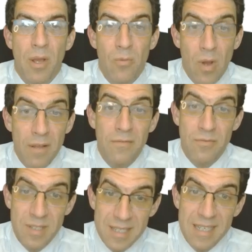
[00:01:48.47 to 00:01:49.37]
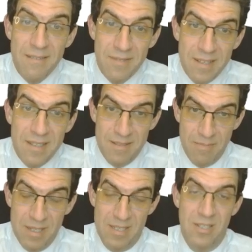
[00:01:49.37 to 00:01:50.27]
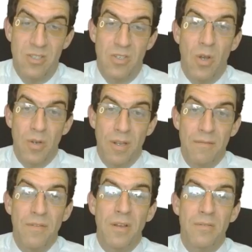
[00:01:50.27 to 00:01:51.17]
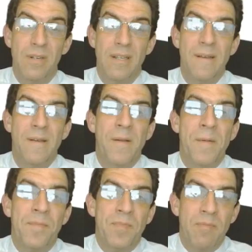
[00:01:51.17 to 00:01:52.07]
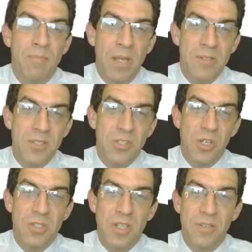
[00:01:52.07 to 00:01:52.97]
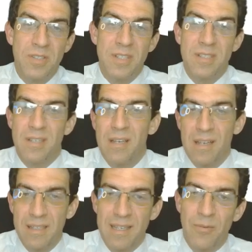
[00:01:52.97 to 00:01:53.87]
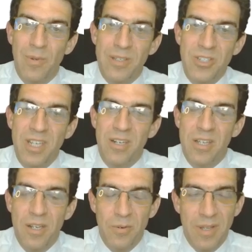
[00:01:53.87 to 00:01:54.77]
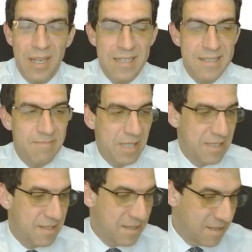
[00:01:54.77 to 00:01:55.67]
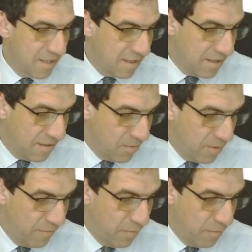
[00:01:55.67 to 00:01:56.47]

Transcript: wife received this message on her phone. Penalty charge notice. Yeah, well, she and I know what that is, because we've